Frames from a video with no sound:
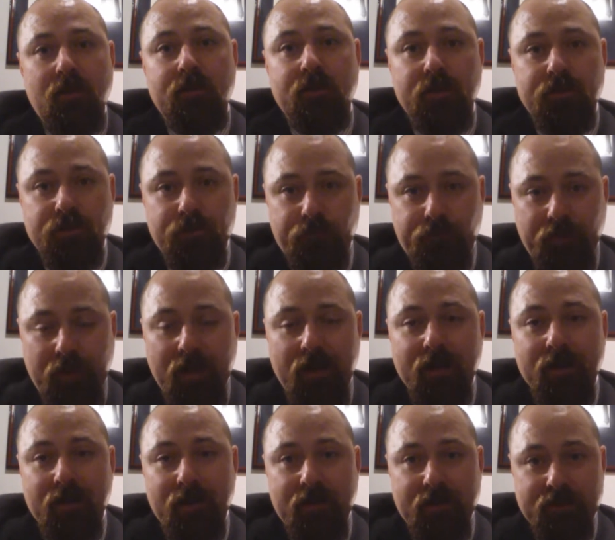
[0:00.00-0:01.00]
that you
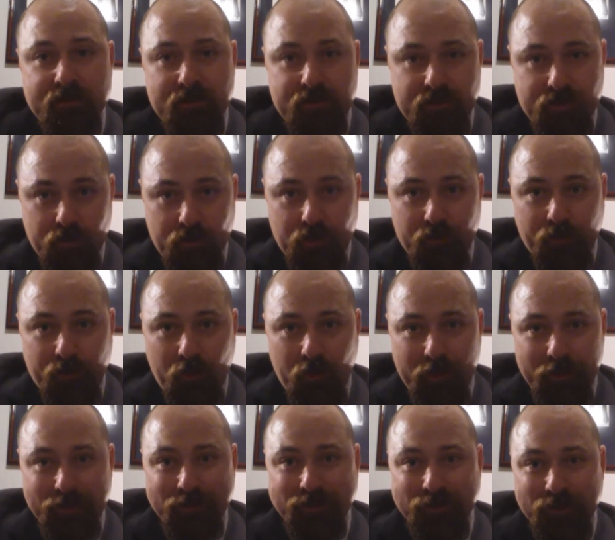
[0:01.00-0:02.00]
find a
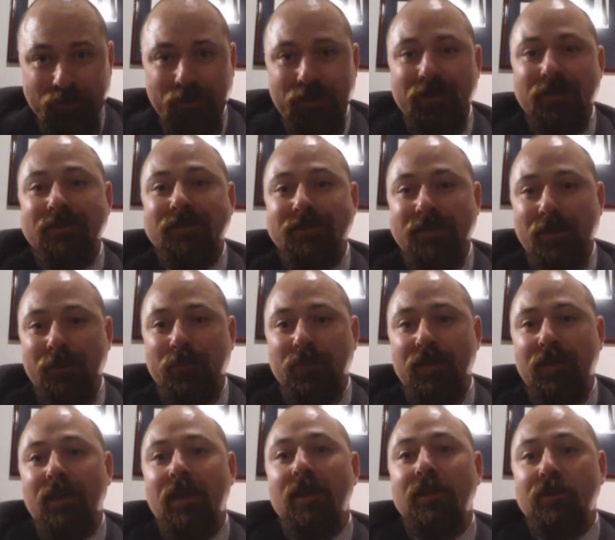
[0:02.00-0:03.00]
third-party attorney to step
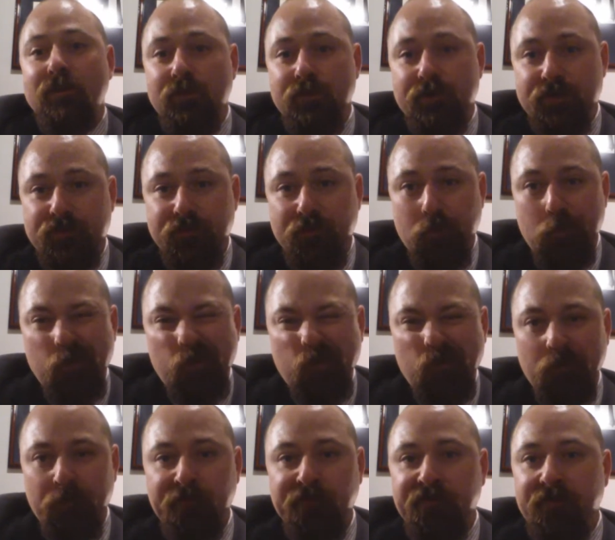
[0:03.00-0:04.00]
in and do this for you.
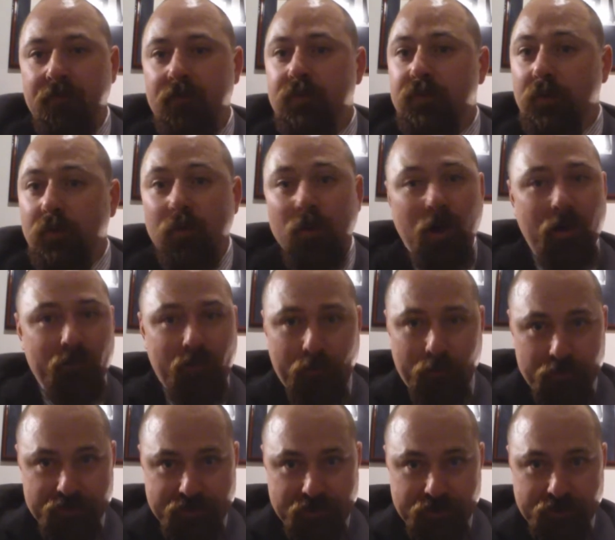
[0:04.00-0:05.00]
Do not
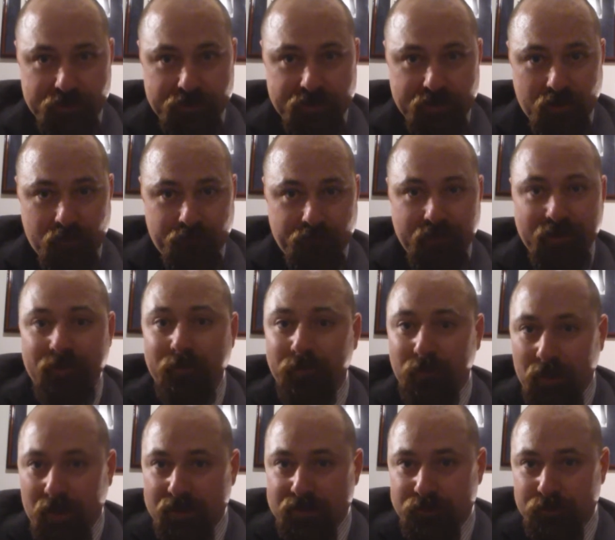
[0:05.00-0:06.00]
represent yourself. It
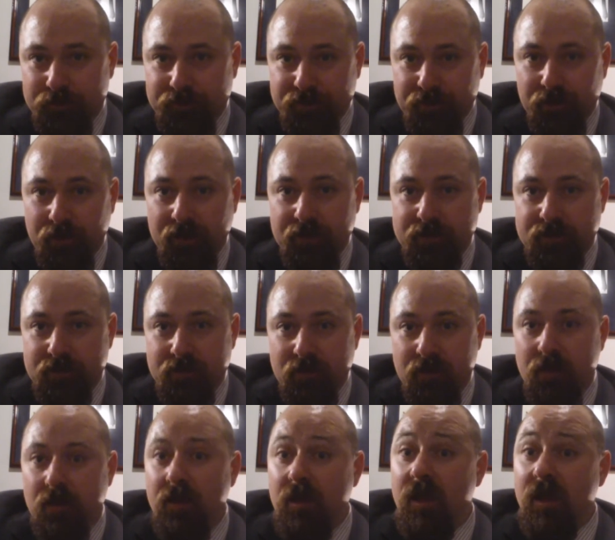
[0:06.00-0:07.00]
applies to attorneys.
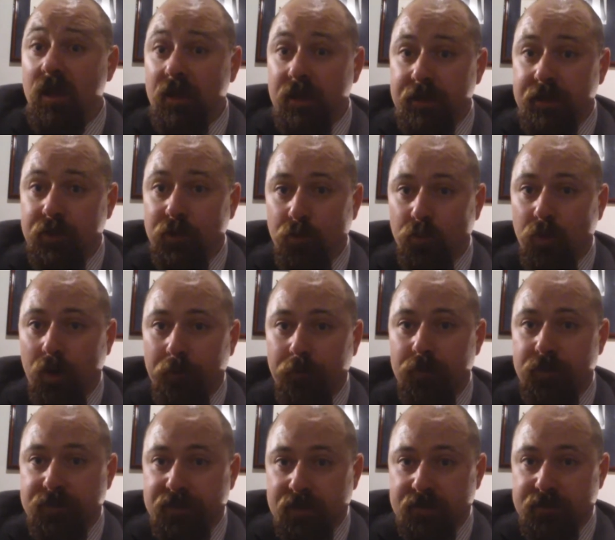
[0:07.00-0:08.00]
He who
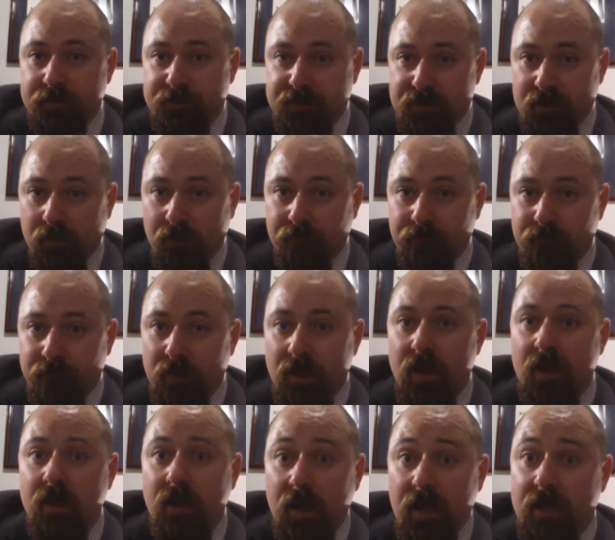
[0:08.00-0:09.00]
represents himself
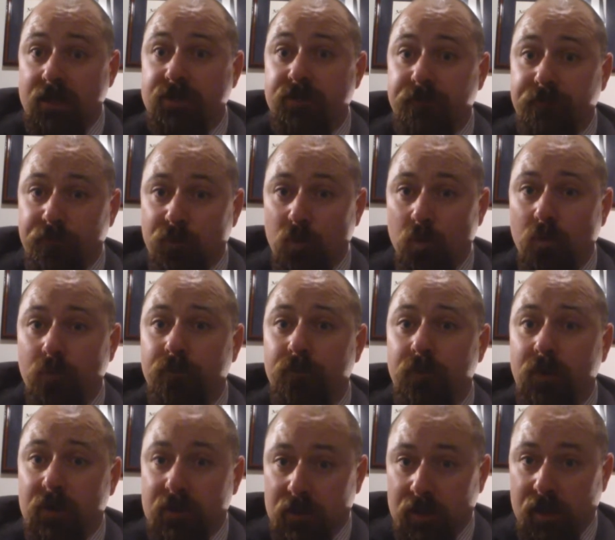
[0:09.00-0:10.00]
has a fool
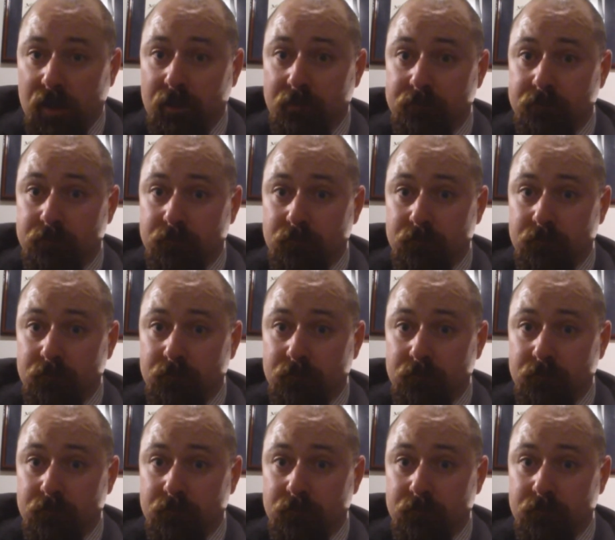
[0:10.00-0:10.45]
for a client.